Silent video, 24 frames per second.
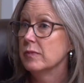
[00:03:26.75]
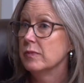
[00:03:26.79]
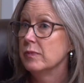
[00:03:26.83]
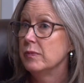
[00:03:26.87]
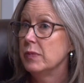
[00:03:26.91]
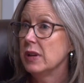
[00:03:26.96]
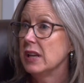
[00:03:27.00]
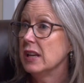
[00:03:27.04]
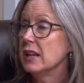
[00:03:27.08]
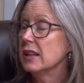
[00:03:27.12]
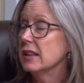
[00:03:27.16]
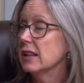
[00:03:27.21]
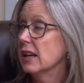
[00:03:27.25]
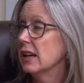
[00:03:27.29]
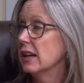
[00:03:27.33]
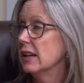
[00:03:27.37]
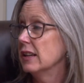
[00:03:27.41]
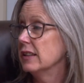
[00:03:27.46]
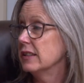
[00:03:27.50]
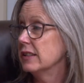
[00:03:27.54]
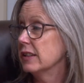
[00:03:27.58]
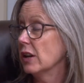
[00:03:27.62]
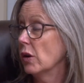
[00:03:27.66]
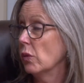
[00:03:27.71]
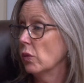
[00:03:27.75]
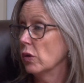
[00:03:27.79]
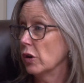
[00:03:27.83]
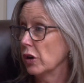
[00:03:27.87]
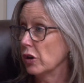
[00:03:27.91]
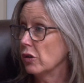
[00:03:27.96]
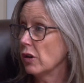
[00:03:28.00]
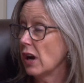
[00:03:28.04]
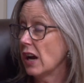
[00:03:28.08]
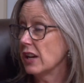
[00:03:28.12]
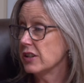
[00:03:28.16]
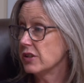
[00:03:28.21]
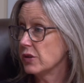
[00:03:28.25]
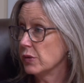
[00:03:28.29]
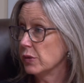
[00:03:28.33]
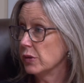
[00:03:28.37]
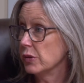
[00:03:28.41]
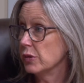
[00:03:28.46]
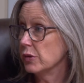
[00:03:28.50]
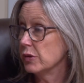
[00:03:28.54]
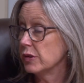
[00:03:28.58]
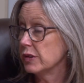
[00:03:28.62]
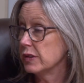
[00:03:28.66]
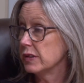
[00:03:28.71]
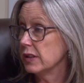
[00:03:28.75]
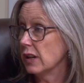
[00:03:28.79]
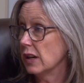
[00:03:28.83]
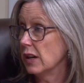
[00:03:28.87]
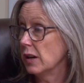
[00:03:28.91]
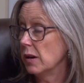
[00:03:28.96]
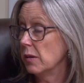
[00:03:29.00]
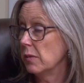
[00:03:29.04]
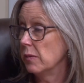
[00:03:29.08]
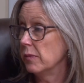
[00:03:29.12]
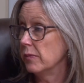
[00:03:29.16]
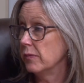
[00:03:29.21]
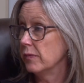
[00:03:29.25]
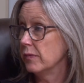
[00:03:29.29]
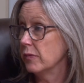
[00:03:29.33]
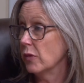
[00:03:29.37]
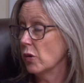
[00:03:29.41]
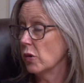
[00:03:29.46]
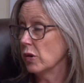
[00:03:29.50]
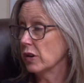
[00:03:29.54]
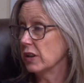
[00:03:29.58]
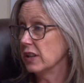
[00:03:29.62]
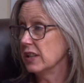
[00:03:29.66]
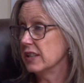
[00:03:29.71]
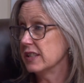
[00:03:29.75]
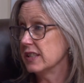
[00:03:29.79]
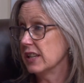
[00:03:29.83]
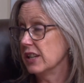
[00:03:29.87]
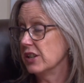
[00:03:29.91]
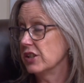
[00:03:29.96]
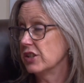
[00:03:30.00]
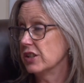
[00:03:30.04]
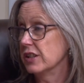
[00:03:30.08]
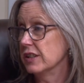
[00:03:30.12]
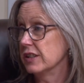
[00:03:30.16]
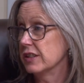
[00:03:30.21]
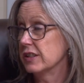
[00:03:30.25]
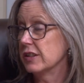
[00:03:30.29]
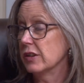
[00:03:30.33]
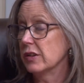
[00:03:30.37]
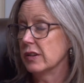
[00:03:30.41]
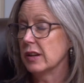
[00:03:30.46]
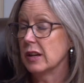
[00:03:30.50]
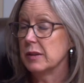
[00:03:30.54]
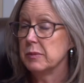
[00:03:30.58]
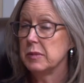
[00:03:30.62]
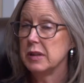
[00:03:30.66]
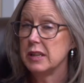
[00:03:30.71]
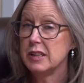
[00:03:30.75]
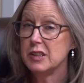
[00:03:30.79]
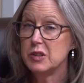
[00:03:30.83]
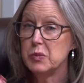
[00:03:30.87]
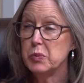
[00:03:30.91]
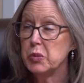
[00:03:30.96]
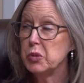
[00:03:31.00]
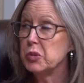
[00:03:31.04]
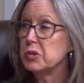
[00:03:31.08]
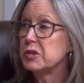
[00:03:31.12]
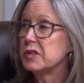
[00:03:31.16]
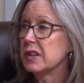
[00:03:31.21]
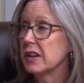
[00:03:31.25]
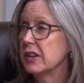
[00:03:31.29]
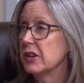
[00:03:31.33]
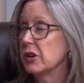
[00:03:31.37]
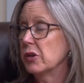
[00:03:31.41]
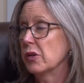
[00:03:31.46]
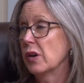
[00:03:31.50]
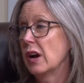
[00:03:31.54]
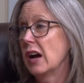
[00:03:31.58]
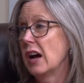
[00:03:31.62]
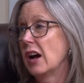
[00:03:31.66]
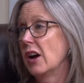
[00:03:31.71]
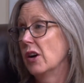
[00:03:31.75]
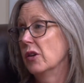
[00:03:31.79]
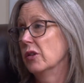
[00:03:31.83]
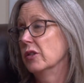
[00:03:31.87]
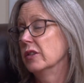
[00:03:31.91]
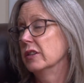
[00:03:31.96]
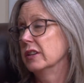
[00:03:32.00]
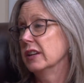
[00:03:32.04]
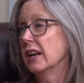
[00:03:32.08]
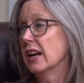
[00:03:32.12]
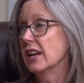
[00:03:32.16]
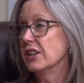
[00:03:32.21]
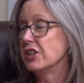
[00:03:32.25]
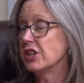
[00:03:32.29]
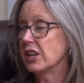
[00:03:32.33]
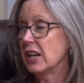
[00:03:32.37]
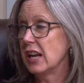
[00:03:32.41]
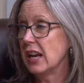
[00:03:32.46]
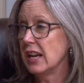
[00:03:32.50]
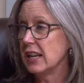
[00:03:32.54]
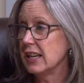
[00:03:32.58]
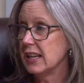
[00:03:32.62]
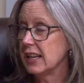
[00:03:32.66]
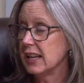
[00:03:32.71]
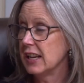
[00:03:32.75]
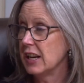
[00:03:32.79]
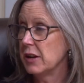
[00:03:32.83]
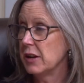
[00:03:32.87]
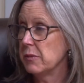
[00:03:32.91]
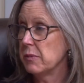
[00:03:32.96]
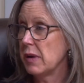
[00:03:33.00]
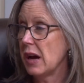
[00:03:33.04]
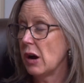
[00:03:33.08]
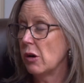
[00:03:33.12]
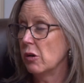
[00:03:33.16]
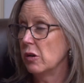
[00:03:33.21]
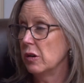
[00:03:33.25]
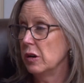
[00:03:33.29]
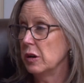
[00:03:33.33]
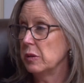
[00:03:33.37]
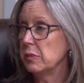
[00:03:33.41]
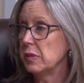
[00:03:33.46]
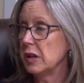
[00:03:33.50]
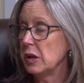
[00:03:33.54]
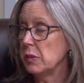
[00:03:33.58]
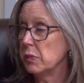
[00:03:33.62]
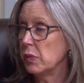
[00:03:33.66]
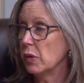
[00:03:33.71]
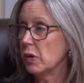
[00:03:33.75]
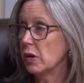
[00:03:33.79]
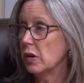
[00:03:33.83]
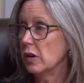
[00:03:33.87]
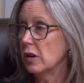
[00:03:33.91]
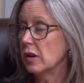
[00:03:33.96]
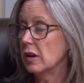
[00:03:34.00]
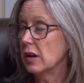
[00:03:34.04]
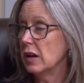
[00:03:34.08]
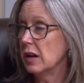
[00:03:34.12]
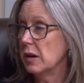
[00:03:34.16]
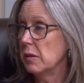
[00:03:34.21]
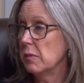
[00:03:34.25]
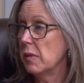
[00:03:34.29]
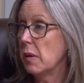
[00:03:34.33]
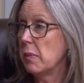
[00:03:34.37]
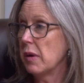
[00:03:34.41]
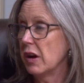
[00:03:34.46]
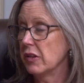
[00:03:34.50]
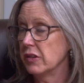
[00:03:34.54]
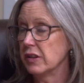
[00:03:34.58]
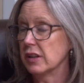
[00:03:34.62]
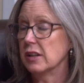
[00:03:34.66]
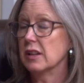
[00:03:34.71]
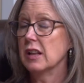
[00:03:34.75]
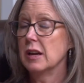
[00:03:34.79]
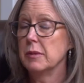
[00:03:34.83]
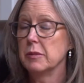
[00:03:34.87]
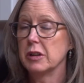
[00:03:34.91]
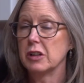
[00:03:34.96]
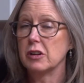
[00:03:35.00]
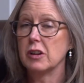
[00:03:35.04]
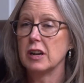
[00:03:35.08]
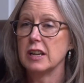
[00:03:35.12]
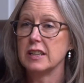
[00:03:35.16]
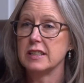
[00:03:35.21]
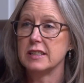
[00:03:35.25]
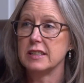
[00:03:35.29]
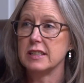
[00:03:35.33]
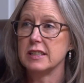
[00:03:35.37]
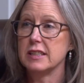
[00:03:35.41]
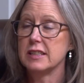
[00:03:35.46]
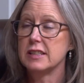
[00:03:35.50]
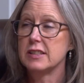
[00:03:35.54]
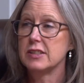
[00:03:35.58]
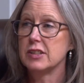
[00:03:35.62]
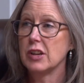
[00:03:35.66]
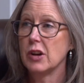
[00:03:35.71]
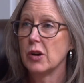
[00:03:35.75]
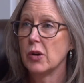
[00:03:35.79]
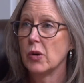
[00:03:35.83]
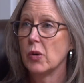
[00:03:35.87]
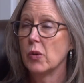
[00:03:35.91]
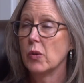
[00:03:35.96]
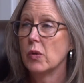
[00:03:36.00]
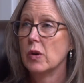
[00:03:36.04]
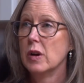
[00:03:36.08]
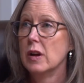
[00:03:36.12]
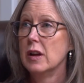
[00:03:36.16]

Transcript: being that we're a grassroots organization, so that means boots on the ground, educating and empowering people about the climate crisis. So